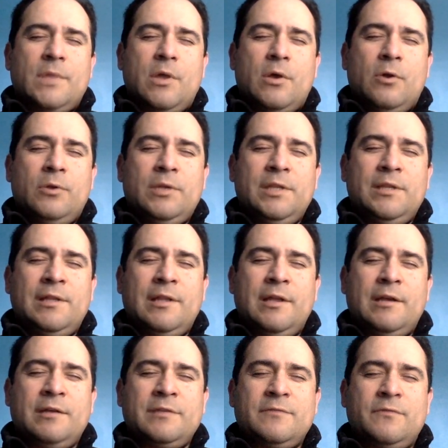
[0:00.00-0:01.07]
holding the
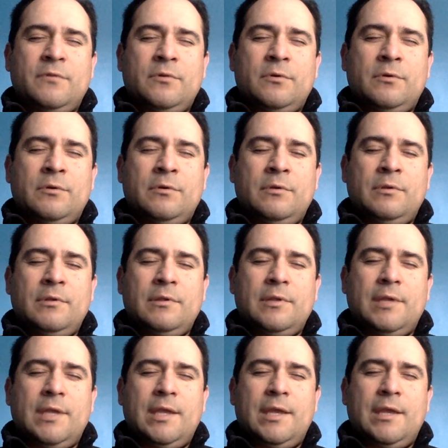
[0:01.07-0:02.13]
lungs full,
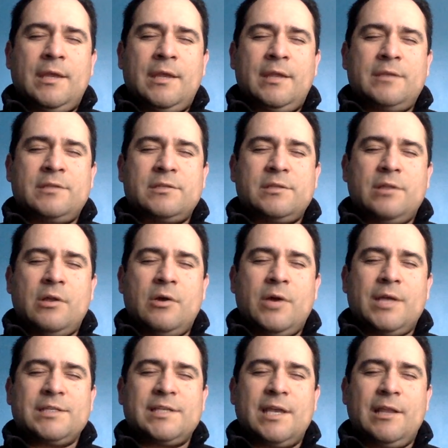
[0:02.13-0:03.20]
and slow
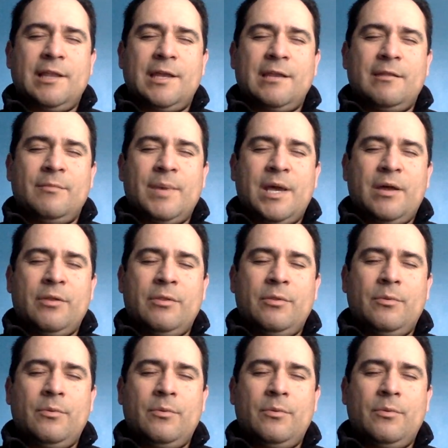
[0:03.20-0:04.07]
exhale out of the mouth.